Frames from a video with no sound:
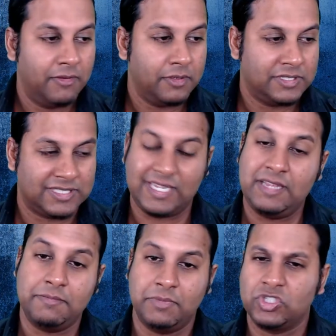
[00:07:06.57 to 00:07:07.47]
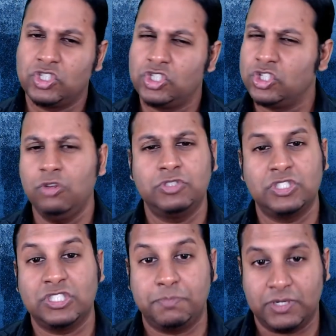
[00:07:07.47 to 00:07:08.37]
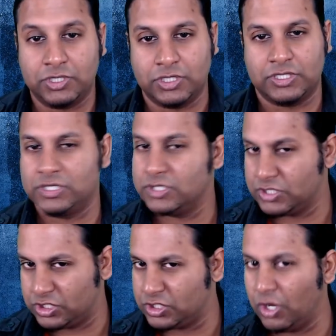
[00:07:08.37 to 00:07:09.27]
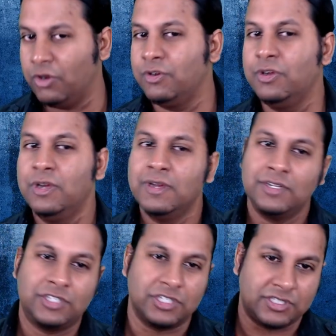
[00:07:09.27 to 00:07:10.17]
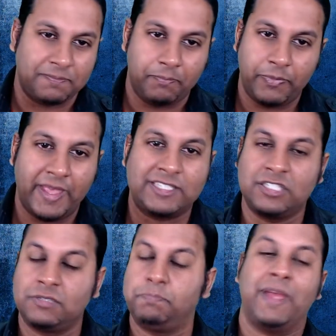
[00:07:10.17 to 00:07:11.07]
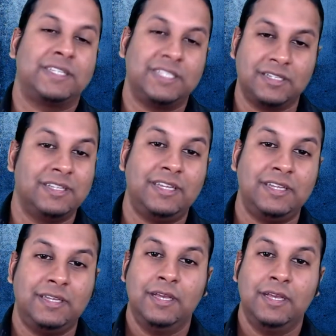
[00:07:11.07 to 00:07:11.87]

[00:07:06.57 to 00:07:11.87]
seem so suspicious, so just expectingly